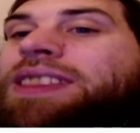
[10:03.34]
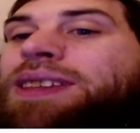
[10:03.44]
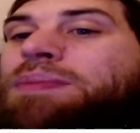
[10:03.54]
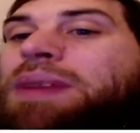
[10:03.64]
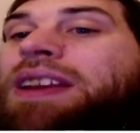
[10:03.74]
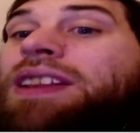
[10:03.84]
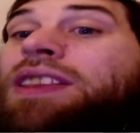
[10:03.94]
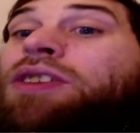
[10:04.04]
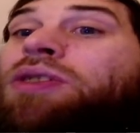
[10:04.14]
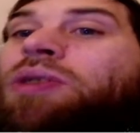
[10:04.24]
like there's
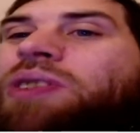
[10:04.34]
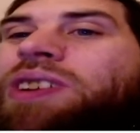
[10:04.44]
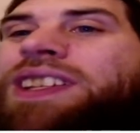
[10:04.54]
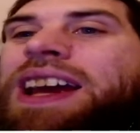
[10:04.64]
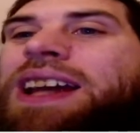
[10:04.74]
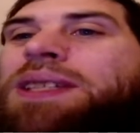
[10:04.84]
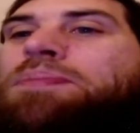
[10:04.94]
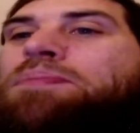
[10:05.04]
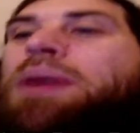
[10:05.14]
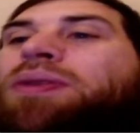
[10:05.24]
many Lenore
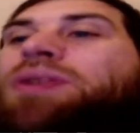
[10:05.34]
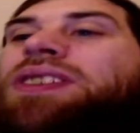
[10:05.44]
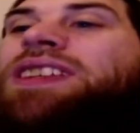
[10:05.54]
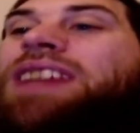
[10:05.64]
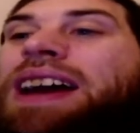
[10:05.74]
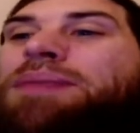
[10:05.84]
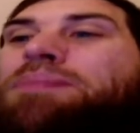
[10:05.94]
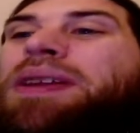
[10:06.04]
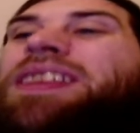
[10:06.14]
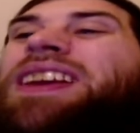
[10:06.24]
decks built
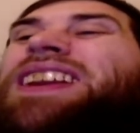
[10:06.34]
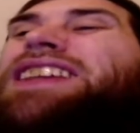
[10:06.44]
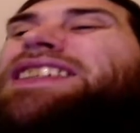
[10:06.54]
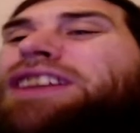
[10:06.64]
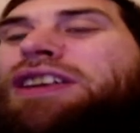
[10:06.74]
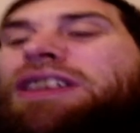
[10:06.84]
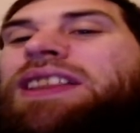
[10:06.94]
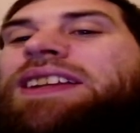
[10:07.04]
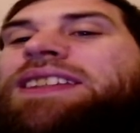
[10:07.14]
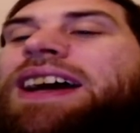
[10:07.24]
yet, but it is
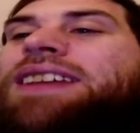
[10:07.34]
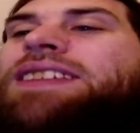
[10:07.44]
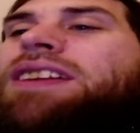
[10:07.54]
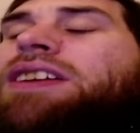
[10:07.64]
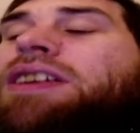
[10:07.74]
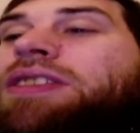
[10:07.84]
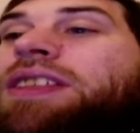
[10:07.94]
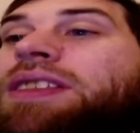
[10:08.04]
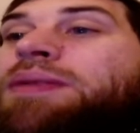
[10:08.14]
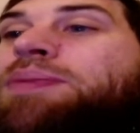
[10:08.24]
early days, and I don't
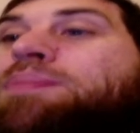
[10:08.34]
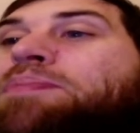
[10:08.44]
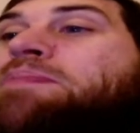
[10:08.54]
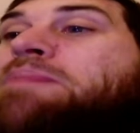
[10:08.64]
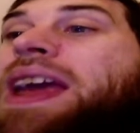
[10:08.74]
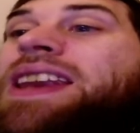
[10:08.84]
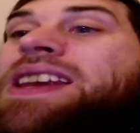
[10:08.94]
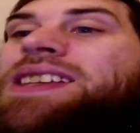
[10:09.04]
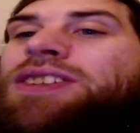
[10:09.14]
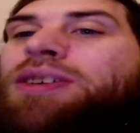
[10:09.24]
think there were
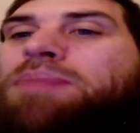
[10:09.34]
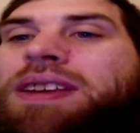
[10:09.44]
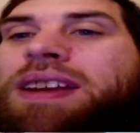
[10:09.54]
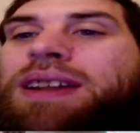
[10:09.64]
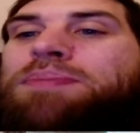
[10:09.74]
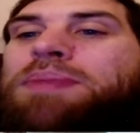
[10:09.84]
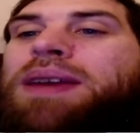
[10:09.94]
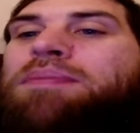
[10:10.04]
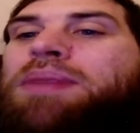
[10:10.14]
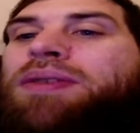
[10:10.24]
many zombie decks
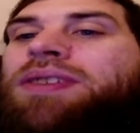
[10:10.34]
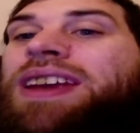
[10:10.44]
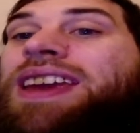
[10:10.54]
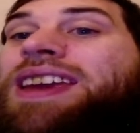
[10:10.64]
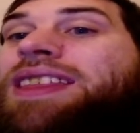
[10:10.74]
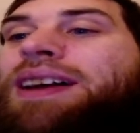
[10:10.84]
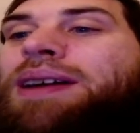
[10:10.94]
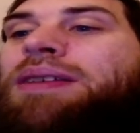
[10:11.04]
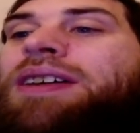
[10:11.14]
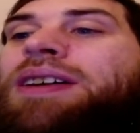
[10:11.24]
being built
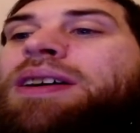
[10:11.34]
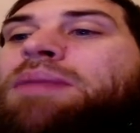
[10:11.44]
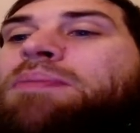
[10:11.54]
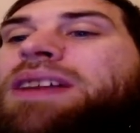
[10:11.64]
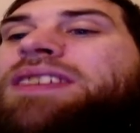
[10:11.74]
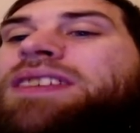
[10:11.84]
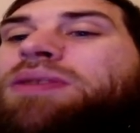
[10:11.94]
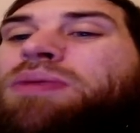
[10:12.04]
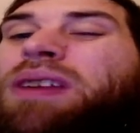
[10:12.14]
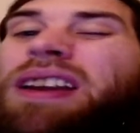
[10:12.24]
either. But
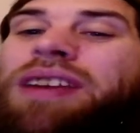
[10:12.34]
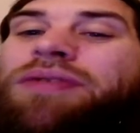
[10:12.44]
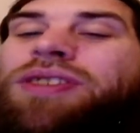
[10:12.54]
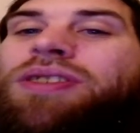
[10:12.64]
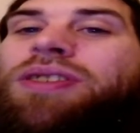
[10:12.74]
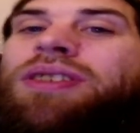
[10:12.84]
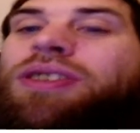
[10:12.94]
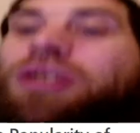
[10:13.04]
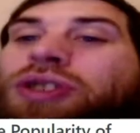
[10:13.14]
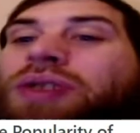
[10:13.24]
still, we're going to have
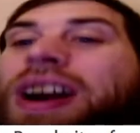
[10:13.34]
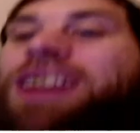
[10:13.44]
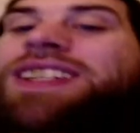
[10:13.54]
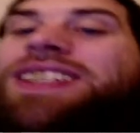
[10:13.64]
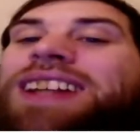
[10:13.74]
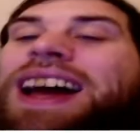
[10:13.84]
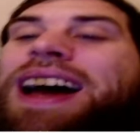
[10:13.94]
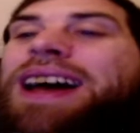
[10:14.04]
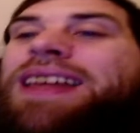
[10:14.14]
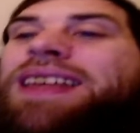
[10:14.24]
to scratch